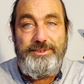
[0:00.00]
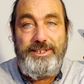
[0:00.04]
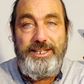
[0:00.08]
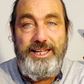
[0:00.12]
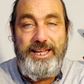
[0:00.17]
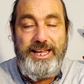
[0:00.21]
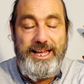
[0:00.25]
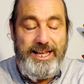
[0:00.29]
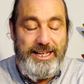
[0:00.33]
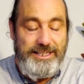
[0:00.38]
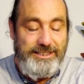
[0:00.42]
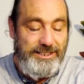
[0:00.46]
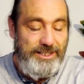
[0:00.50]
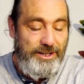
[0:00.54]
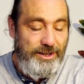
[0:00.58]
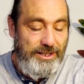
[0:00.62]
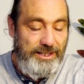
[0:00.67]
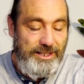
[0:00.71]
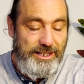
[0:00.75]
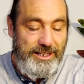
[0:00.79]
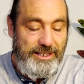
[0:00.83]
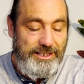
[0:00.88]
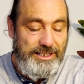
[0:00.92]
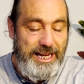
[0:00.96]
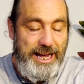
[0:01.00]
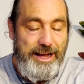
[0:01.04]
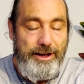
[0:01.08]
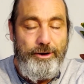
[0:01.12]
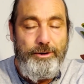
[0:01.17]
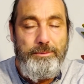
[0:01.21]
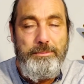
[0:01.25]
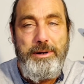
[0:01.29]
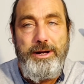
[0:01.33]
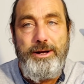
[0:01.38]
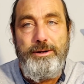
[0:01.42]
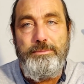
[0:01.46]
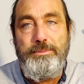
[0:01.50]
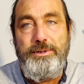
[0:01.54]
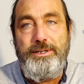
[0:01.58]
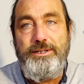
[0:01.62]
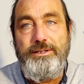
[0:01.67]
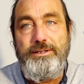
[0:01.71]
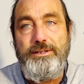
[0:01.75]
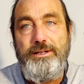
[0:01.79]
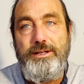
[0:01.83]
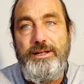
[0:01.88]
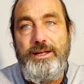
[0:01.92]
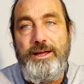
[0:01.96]
Yeah, so a tower
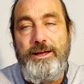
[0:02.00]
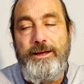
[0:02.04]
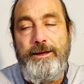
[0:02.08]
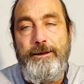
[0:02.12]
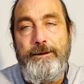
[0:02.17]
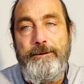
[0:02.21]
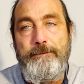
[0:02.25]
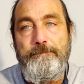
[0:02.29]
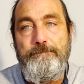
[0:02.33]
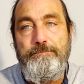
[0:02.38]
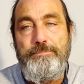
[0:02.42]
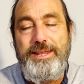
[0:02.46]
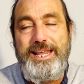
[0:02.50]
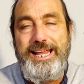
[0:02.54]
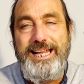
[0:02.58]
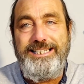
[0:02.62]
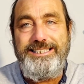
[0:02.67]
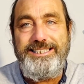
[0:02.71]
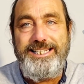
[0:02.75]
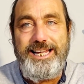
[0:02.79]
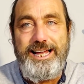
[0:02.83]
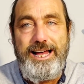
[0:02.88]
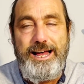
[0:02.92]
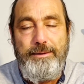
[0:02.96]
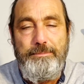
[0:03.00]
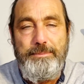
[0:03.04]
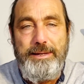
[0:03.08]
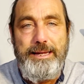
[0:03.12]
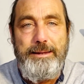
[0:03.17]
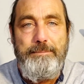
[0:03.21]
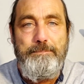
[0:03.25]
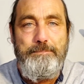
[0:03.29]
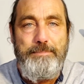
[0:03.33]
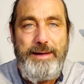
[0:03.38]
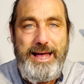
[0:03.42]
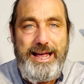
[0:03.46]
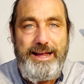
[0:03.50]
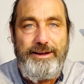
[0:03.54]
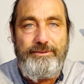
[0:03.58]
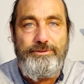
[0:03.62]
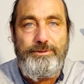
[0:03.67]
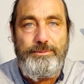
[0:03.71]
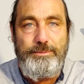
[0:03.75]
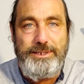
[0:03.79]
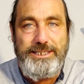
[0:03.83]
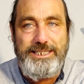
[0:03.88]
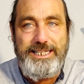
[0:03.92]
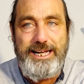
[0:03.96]
moment, it's coming back
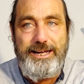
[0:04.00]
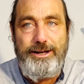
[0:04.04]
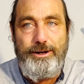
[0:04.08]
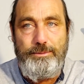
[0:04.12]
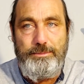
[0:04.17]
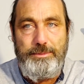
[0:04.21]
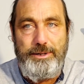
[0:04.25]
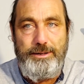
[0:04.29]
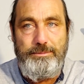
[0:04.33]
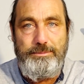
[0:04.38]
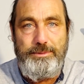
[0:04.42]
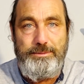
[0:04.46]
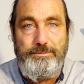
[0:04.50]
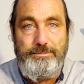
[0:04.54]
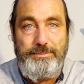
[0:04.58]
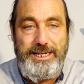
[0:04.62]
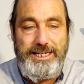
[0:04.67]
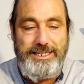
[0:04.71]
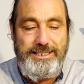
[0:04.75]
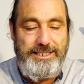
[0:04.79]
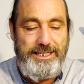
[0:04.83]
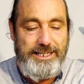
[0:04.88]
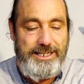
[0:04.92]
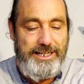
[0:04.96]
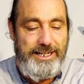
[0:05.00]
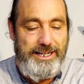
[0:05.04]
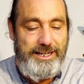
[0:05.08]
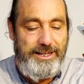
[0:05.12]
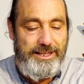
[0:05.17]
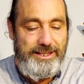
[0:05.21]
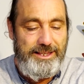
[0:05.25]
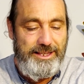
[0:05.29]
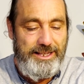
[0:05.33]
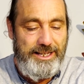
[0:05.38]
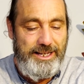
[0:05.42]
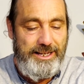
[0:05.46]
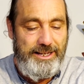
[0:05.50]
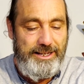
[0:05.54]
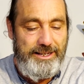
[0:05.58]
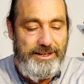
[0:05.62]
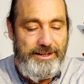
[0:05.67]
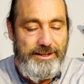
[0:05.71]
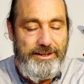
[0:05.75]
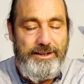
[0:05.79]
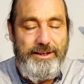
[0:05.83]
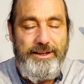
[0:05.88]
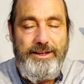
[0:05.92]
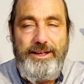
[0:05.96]
from a tower moment, basically, I think.
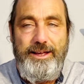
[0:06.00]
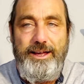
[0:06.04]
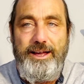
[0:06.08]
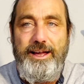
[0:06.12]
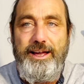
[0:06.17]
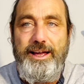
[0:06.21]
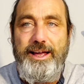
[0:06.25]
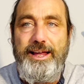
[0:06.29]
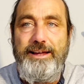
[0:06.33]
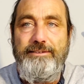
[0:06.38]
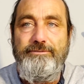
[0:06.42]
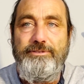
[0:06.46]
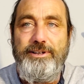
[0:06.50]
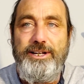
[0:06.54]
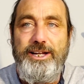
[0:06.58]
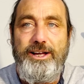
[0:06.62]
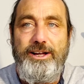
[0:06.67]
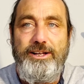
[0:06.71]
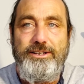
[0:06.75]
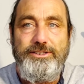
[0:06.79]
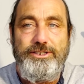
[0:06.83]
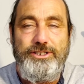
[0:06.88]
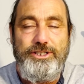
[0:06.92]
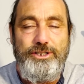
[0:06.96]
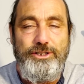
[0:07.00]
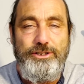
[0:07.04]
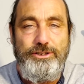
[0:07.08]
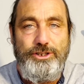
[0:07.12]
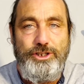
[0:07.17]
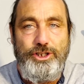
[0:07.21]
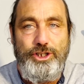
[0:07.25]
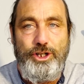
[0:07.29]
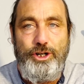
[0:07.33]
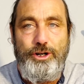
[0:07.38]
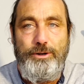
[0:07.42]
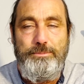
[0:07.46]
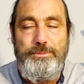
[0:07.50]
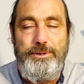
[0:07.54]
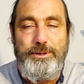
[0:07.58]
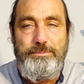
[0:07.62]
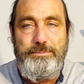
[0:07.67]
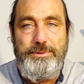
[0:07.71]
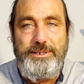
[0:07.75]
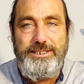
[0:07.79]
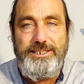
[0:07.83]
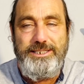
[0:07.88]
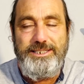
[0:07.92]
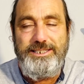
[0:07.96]
In regards to your job, your
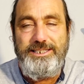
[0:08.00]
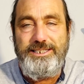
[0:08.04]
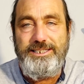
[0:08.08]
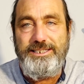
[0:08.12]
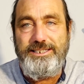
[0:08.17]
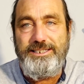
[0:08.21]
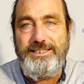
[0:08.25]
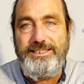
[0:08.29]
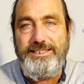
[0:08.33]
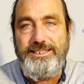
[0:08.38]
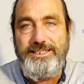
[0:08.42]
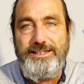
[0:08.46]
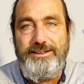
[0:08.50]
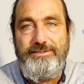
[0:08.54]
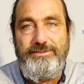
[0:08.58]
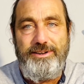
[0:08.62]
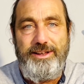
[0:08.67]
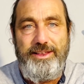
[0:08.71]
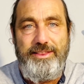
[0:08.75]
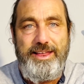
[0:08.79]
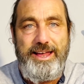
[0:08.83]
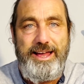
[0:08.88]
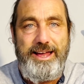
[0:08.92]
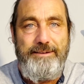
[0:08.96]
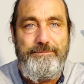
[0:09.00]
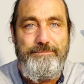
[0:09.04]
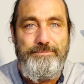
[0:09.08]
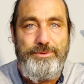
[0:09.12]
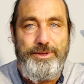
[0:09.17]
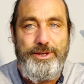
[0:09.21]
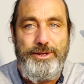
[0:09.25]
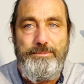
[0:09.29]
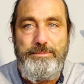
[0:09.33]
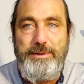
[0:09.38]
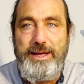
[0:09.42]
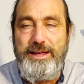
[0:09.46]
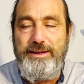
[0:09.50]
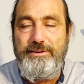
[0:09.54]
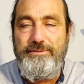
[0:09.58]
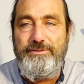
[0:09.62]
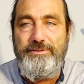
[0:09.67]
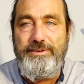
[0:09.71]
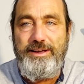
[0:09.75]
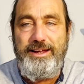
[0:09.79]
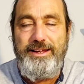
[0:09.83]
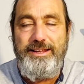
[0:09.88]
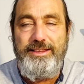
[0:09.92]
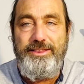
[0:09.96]
businesses and stuff like that. You may have
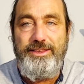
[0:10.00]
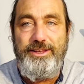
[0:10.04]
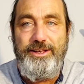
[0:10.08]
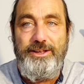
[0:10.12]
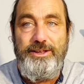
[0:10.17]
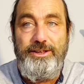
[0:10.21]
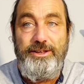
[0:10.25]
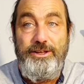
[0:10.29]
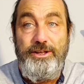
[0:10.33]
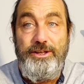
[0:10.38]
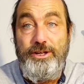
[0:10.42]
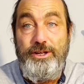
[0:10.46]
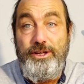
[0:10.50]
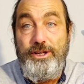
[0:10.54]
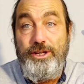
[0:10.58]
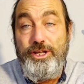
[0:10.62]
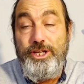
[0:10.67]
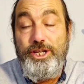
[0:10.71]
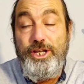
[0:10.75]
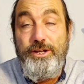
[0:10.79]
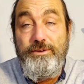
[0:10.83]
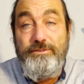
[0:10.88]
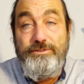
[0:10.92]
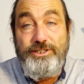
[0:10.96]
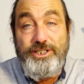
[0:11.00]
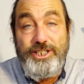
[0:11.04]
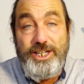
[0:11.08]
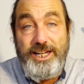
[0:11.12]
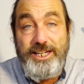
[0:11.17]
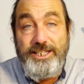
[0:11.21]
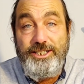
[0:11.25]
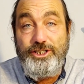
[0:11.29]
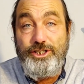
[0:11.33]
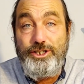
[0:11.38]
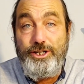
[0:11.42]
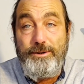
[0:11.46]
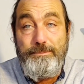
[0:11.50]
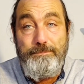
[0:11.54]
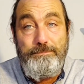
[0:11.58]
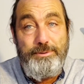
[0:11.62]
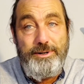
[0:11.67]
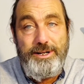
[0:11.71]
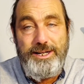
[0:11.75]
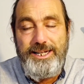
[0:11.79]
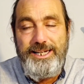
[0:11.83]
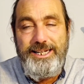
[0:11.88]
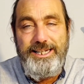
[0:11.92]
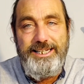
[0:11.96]
found that you've changed
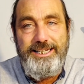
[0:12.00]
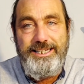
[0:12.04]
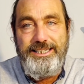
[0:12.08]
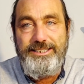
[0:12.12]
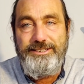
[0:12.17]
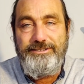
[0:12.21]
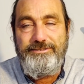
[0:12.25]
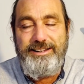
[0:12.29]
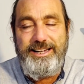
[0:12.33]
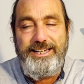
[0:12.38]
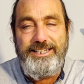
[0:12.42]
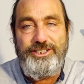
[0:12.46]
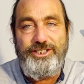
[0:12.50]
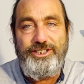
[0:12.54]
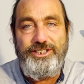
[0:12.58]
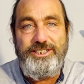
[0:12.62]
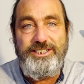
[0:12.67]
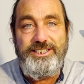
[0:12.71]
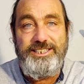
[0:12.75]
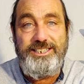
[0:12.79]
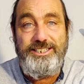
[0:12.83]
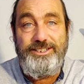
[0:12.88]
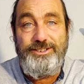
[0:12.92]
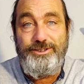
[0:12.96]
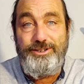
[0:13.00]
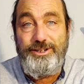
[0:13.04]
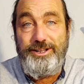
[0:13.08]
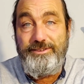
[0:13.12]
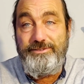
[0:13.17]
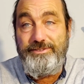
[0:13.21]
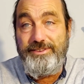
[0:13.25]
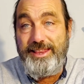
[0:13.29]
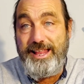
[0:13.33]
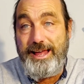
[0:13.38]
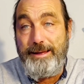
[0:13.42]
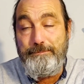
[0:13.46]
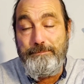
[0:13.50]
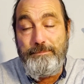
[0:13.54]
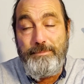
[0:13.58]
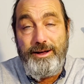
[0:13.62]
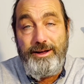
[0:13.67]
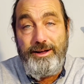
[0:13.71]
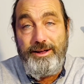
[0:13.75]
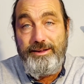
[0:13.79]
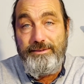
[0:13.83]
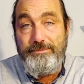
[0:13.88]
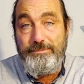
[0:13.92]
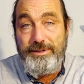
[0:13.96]
completely directions in your life, and that
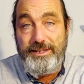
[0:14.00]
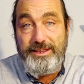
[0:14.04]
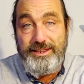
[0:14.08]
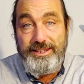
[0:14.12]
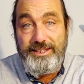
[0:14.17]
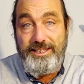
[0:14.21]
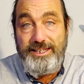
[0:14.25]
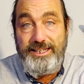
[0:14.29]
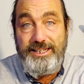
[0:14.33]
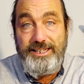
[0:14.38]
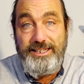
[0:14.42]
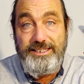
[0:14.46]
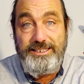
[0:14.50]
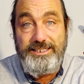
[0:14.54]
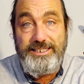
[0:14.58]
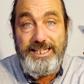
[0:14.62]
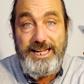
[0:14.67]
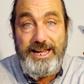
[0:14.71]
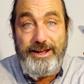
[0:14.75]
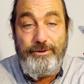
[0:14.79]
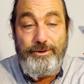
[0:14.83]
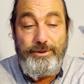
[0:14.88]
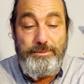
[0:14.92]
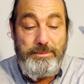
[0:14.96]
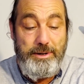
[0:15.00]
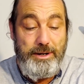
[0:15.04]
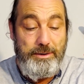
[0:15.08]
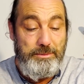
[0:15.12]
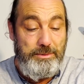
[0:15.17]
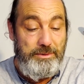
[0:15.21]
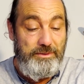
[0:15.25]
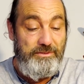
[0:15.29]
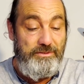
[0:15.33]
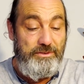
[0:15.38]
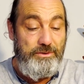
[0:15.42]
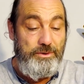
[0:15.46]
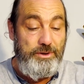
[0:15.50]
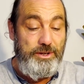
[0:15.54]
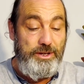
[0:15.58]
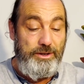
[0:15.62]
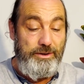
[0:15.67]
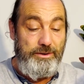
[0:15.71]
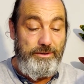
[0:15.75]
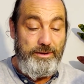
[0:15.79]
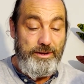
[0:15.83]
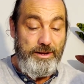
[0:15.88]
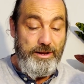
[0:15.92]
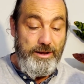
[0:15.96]
might have been the tower moment for
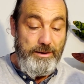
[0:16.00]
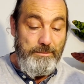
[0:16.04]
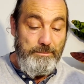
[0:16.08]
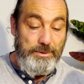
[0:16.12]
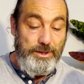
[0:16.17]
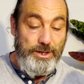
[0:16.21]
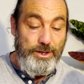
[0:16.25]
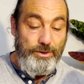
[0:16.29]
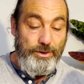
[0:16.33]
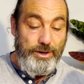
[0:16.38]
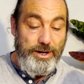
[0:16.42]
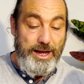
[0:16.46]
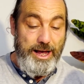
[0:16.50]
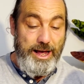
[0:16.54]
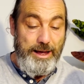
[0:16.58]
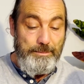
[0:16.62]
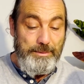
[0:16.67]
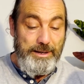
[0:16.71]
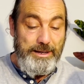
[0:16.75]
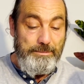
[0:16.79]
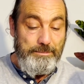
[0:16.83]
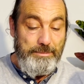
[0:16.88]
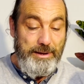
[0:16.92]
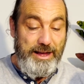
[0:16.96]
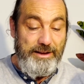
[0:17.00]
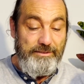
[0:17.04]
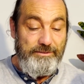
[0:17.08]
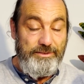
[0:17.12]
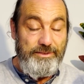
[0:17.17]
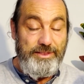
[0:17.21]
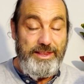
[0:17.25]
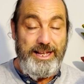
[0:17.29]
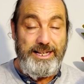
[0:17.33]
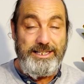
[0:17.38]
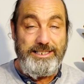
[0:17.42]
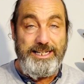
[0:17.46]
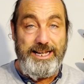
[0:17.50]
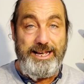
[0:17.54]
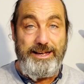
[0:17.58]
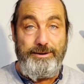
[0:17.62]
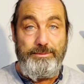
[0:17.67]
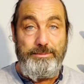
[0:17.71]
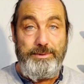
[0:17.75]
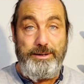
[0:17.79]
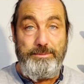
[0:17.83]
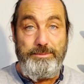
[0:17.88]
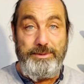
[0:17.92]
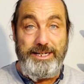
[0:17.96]
you. But you're coming back from that tower
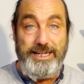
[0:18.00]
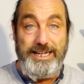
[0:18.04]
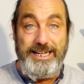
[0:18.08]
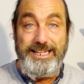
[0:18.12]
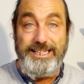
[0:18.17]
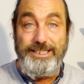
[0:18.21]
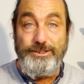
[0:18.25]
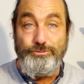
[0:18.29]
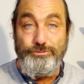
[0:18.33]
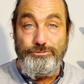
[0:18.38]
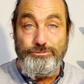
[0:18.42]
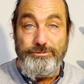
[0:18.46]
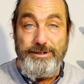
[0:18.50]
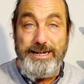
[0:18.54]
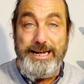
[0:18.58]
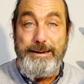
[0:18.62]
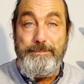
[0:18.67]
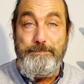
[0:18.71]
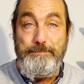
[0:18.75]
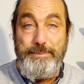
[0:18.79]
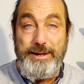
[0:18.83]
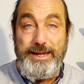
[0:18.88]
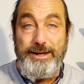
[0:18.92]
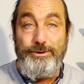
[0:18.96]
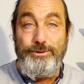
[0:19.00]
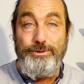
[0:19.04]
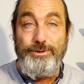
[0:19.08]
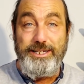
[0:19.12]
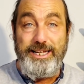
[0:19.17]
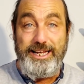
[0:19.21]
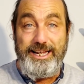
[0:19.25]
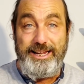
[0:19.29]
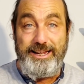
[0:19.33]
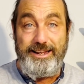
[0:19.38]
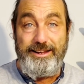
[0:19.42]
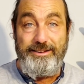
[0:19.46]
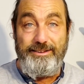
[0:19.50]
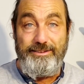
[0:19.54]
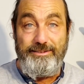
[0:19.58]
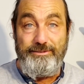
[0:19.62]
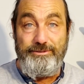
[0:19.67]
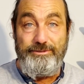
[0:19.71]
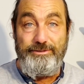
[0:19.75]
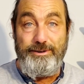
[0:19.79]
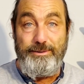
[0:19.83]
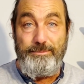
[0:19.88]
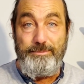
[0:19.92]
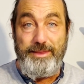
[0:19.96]
moment, and it's rebuilding
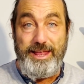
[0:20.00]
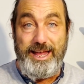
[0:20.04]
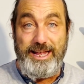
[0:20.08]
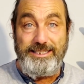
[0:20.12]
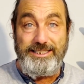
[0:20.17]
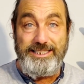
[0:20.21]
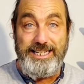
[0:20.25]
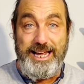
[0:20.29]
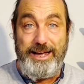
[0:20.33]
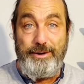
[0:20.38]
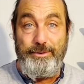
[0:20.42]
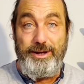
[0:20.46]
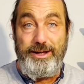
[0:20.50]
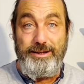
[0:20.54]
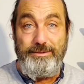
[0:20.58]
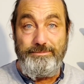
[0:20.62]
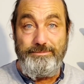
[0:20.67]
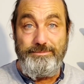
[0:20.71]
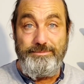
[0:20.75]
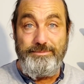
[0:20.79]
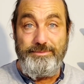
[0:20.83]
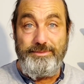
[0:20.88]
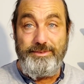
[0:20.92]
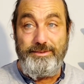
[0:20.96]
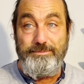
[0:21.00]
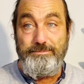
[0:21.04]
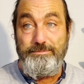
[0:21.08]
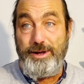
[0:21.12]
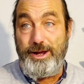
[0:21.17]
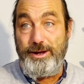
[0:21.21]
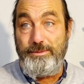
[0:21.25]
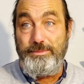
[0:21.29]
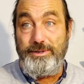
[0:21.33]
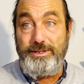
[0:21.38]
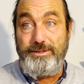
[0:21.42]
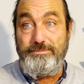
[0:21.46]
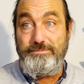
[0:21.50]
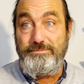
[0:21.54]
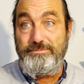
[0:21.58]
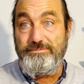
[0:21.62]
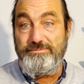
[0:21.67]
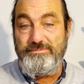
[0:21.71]
from that tower moment.